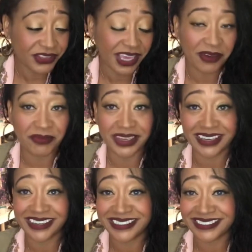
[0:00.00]
them
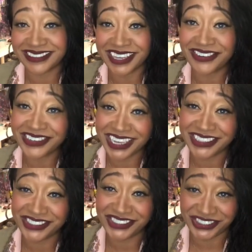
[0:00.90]
because they don't
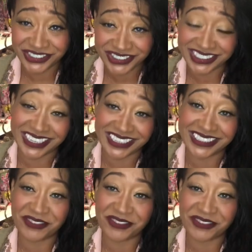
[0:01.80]
get juices.